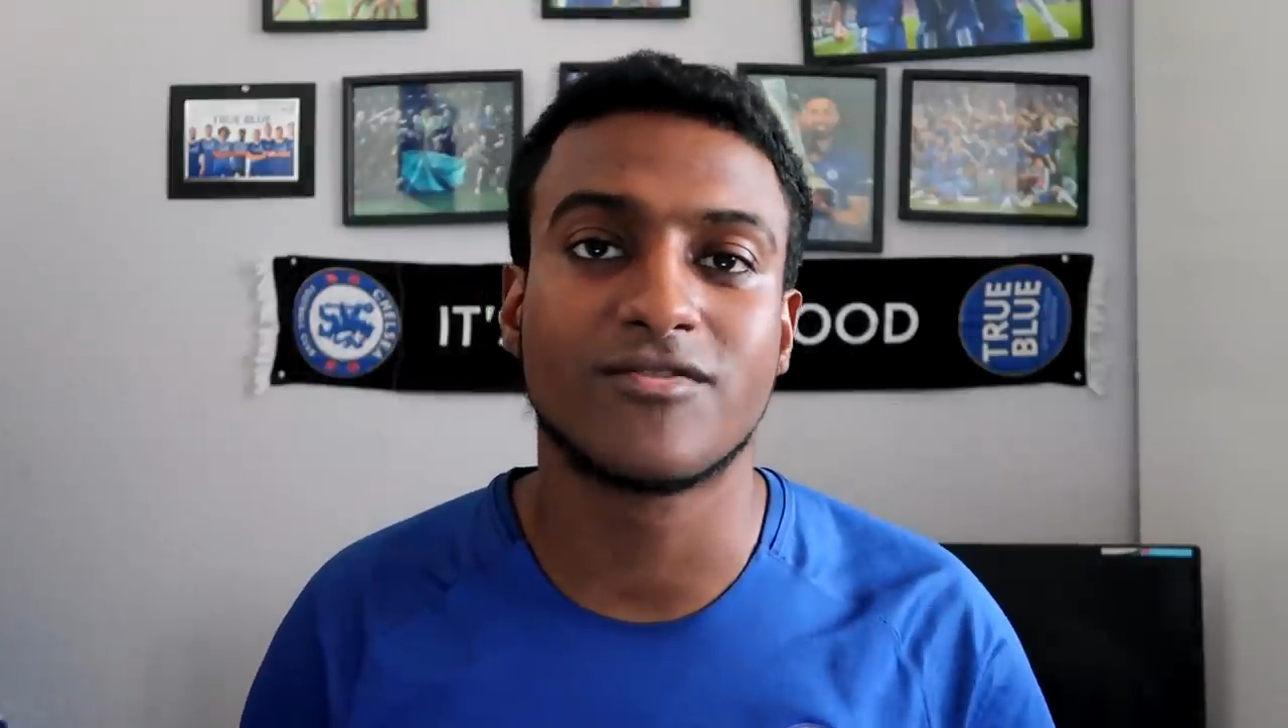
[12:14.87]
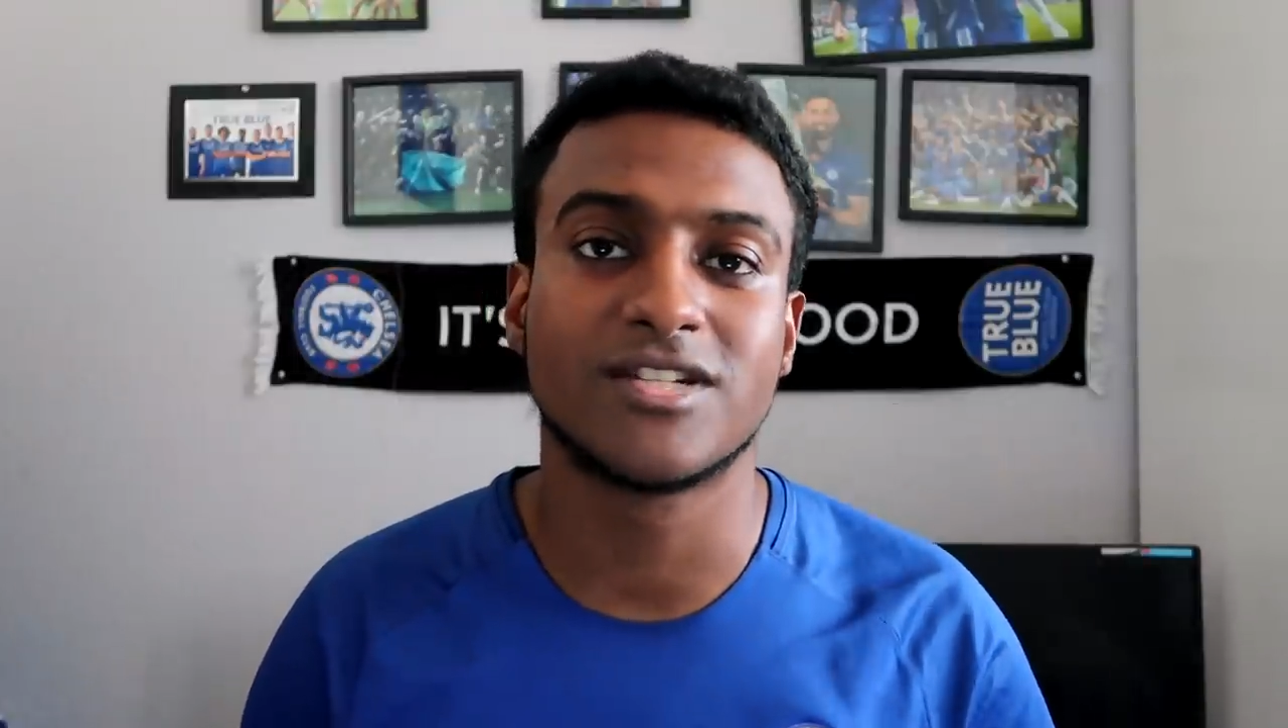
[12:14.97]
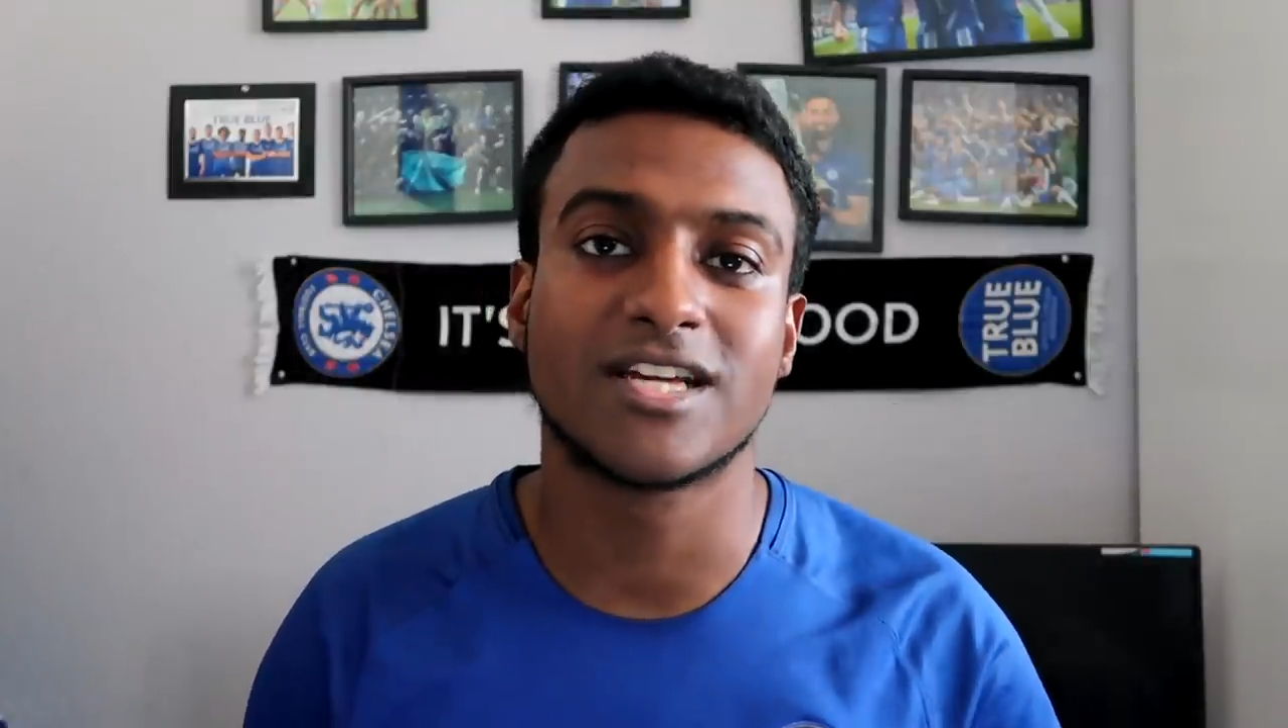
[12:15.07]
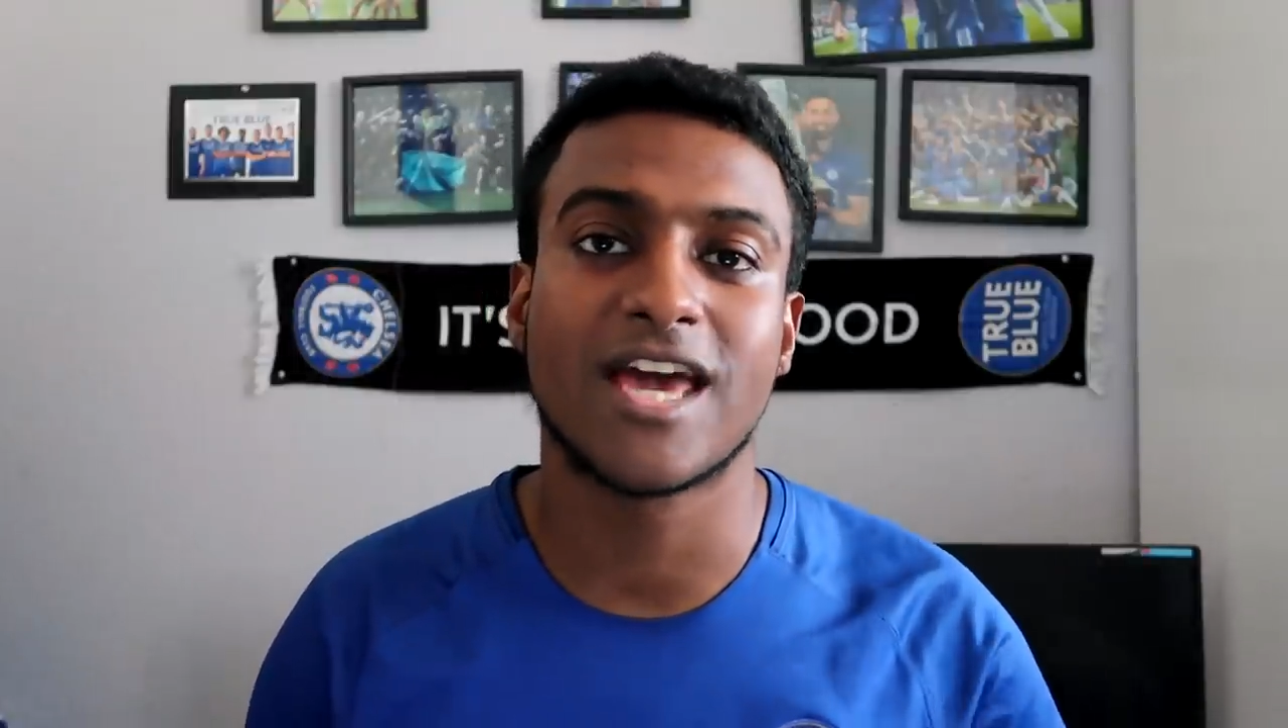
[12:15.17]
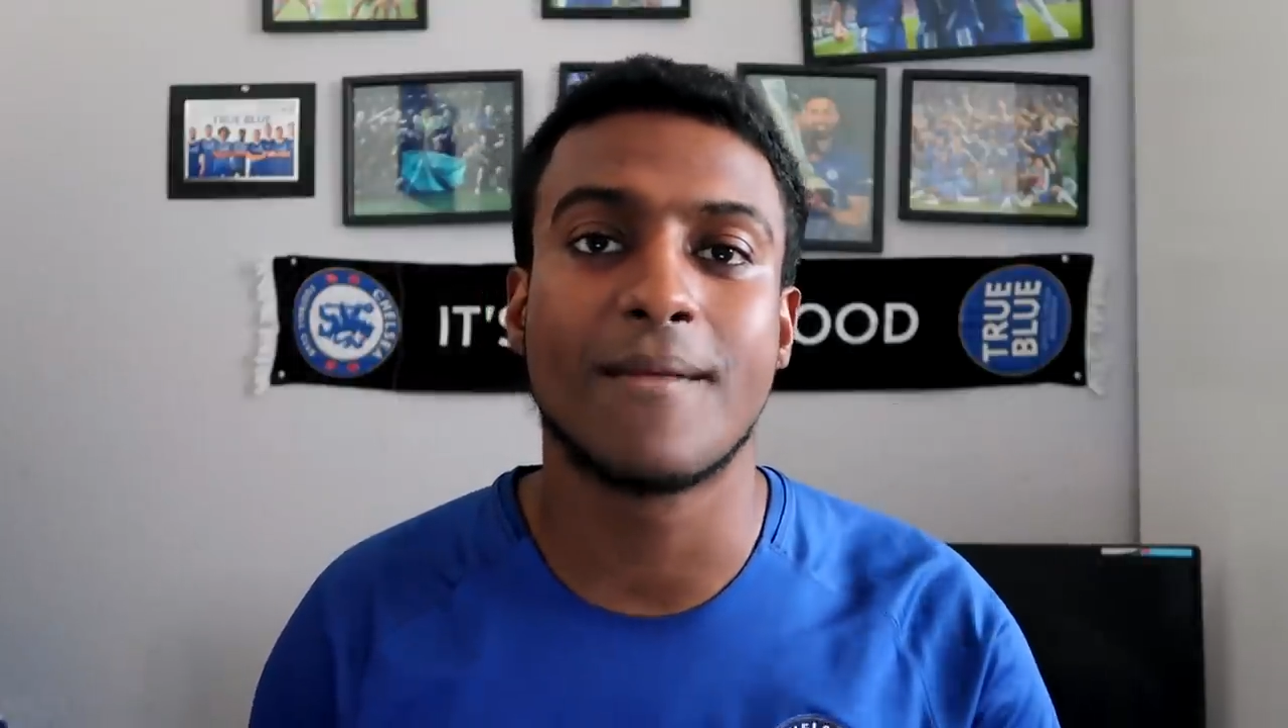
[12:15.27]

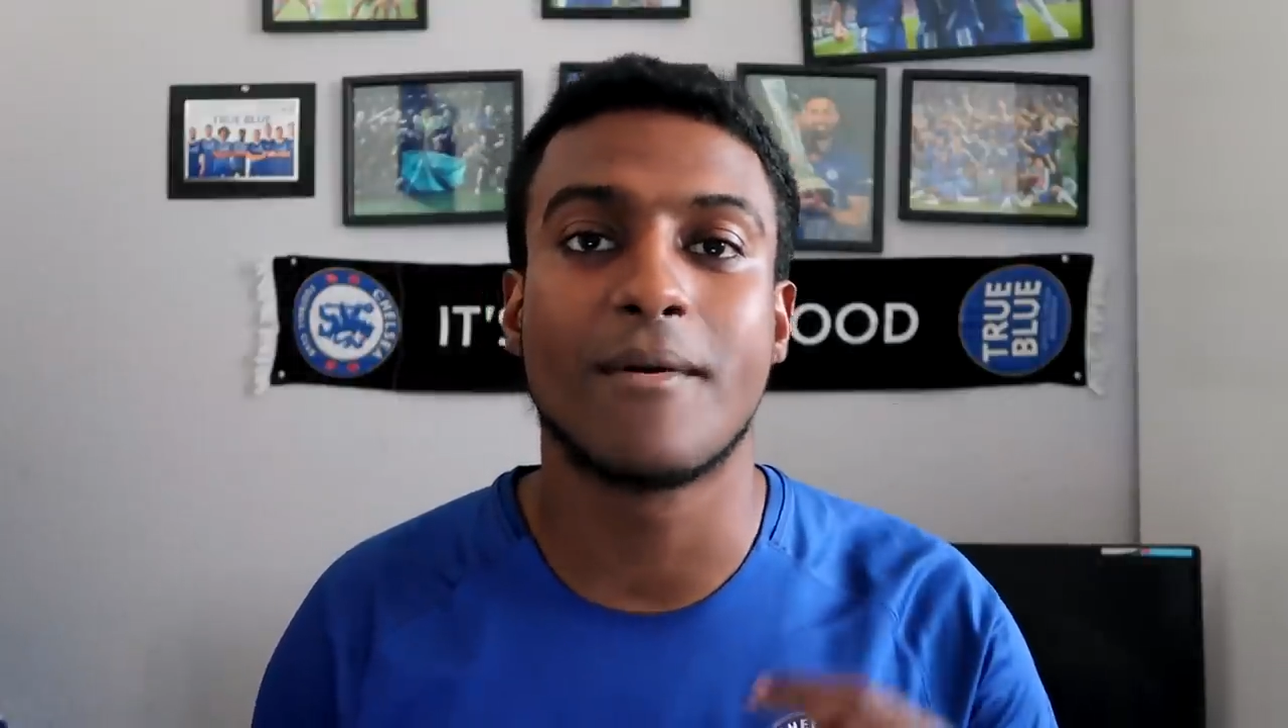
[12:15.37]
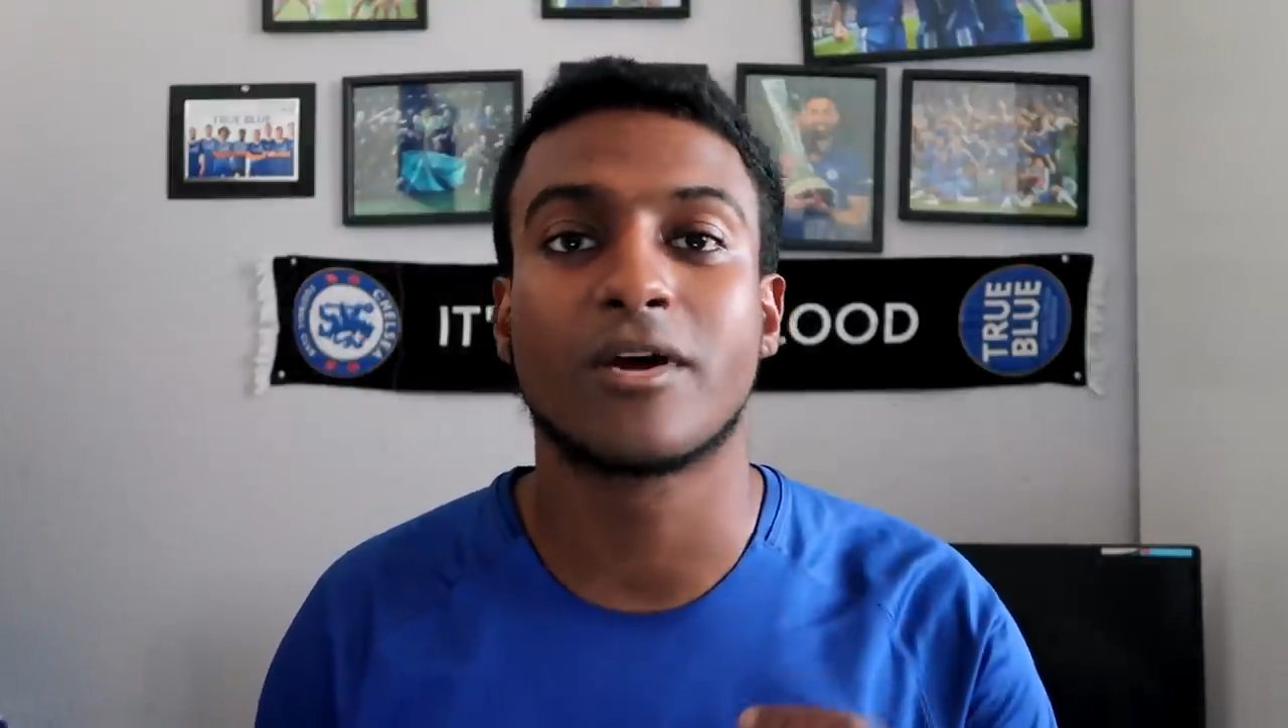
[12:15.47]
after the game.